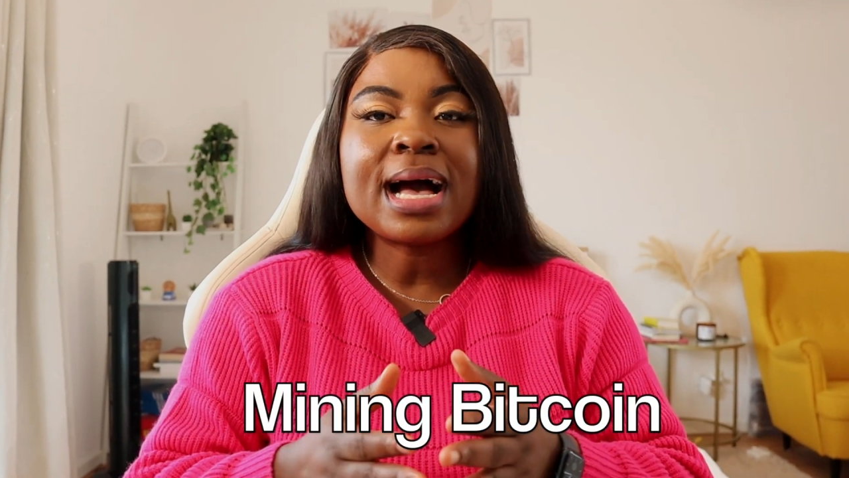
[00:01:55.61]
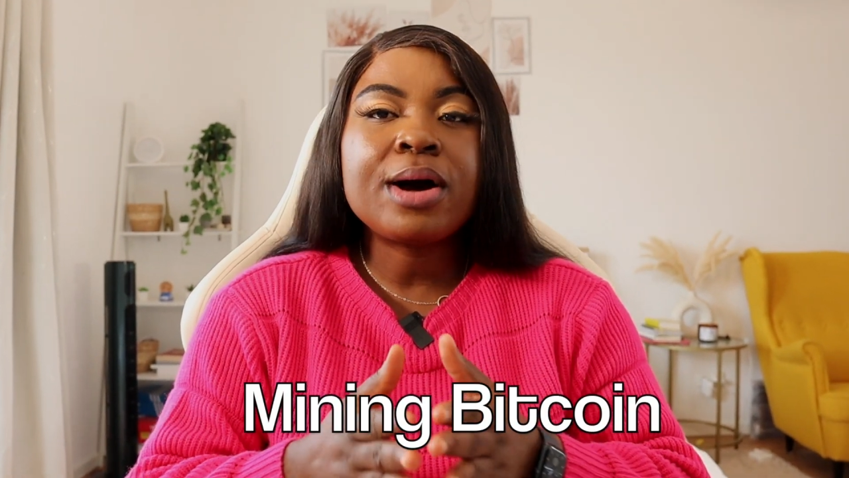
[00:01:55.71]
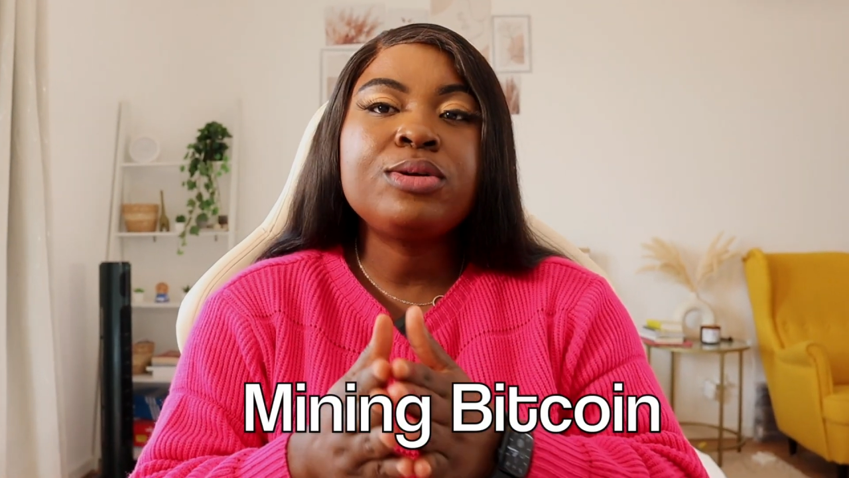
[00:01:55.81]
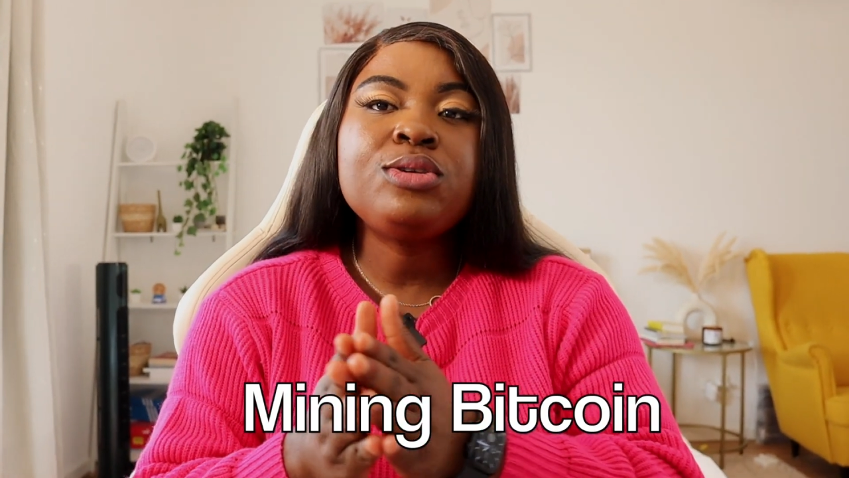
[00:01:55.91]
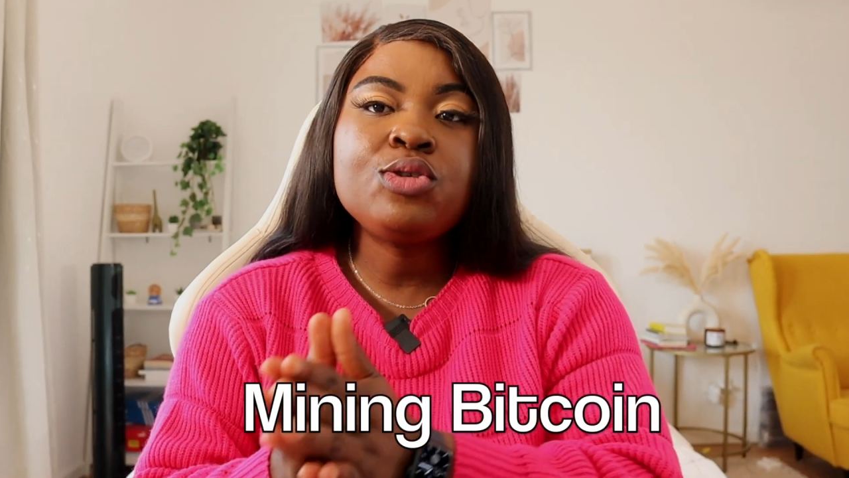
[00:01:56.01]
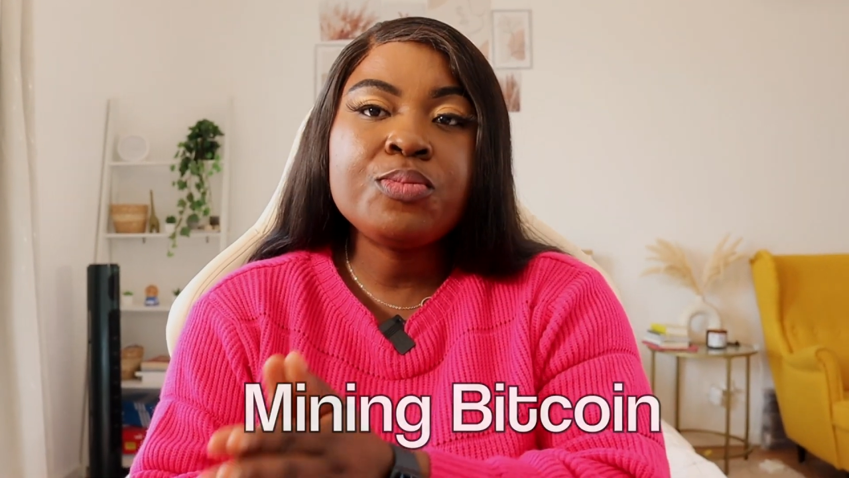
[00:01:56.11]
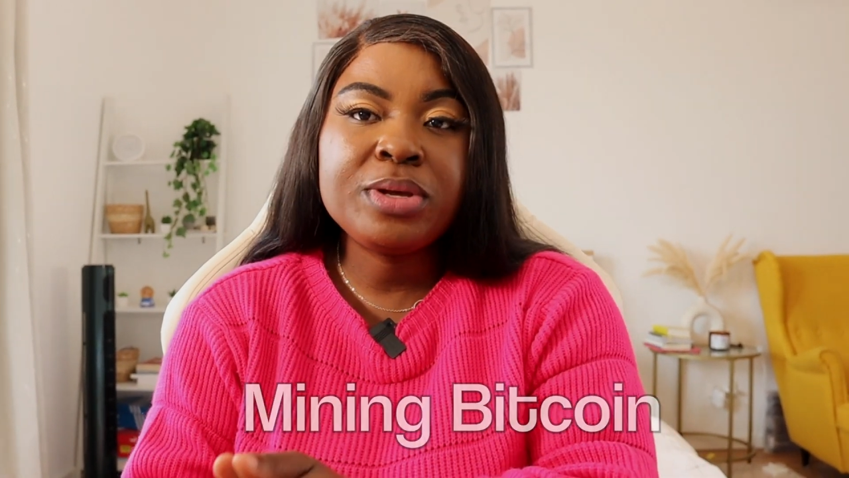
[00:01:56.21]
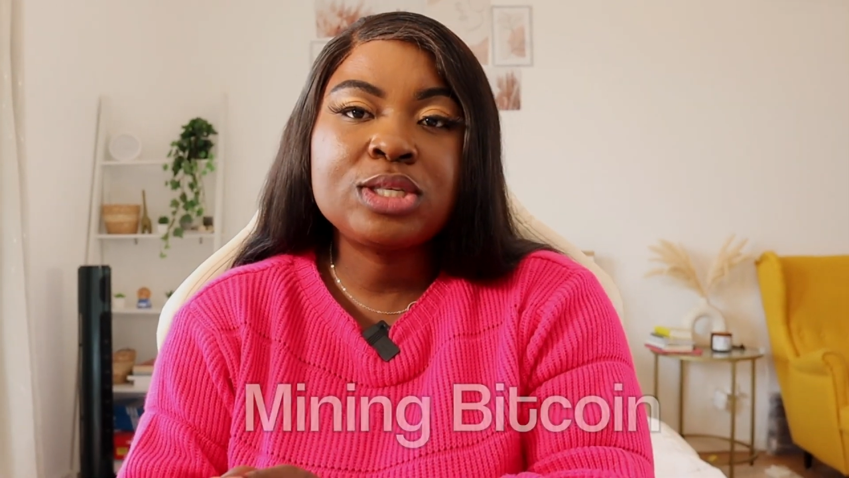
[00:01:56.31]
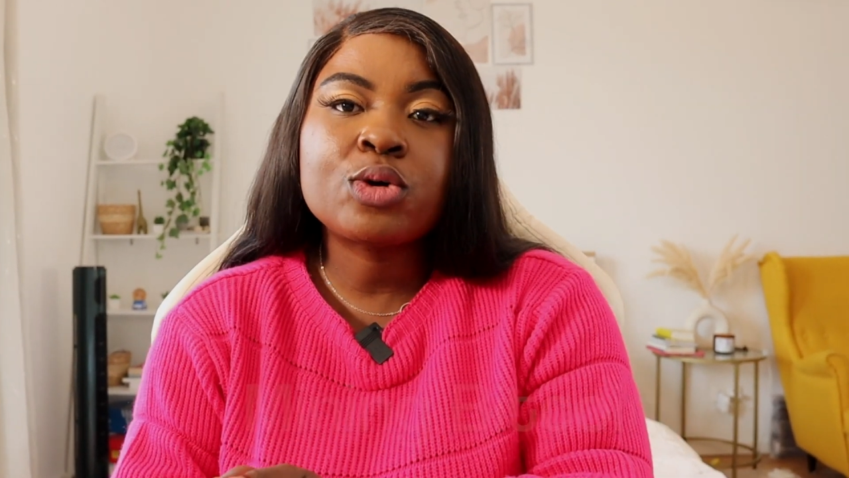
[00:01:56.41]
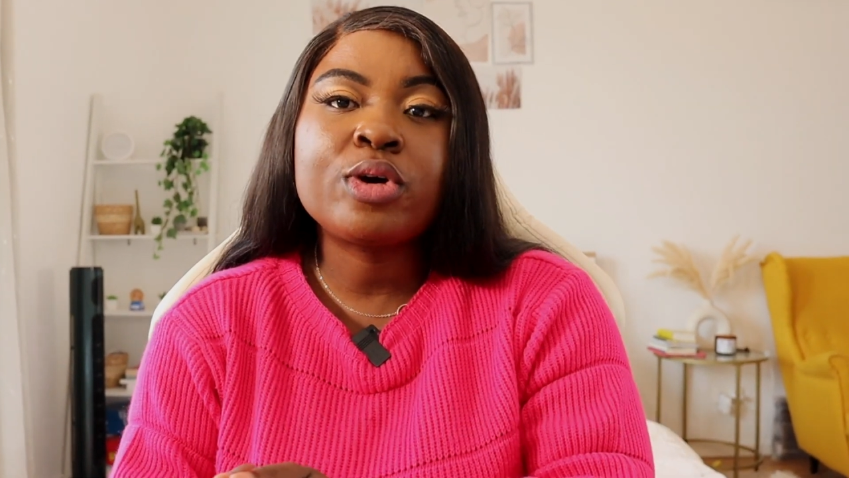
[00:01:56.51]
how new
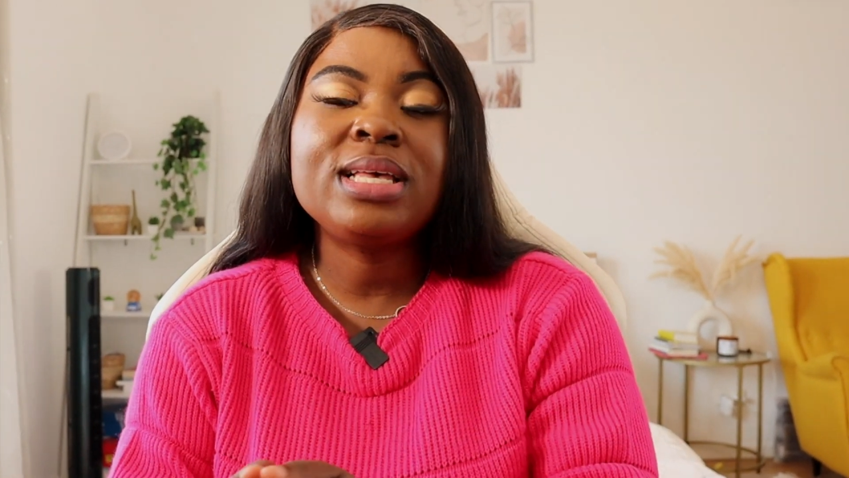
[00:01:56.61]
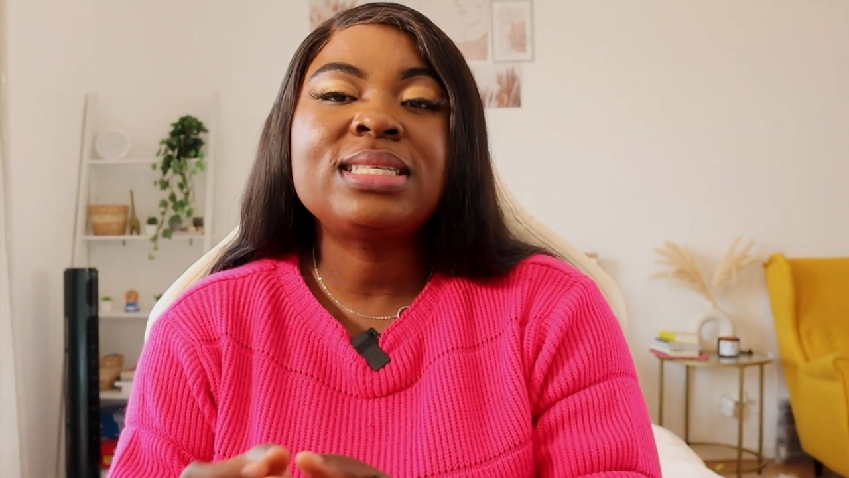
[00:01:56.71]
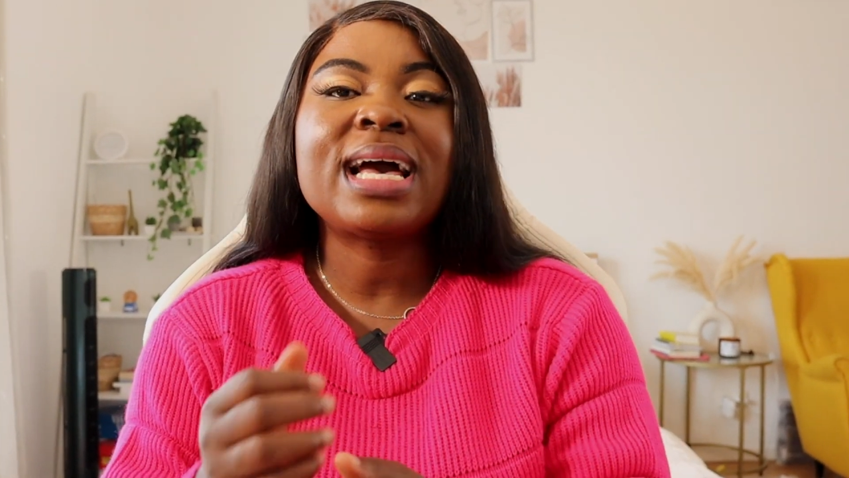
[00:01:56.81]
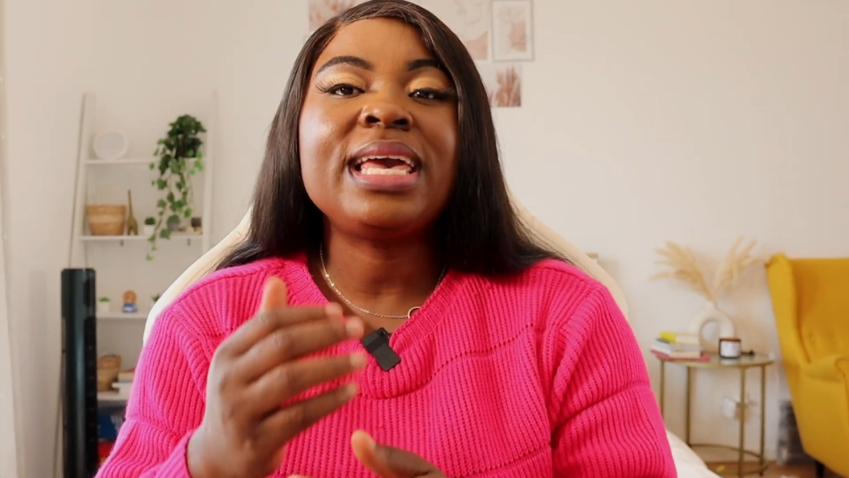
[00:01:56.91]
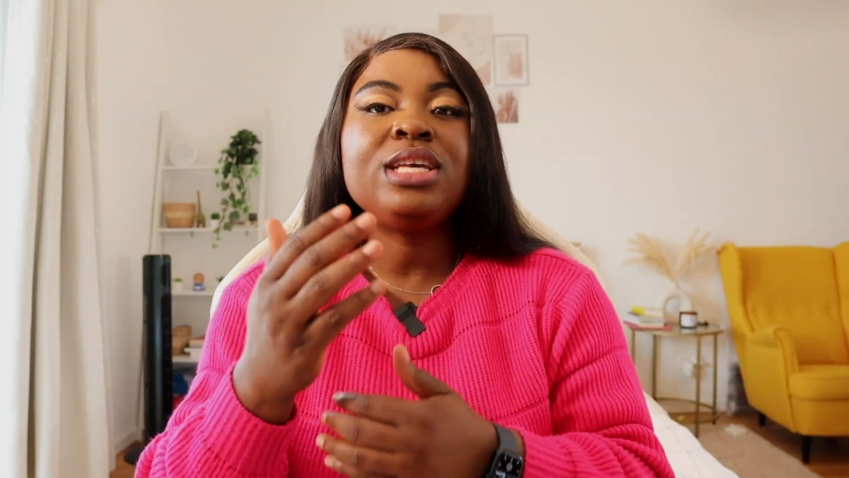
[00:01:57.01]
Bitcoins are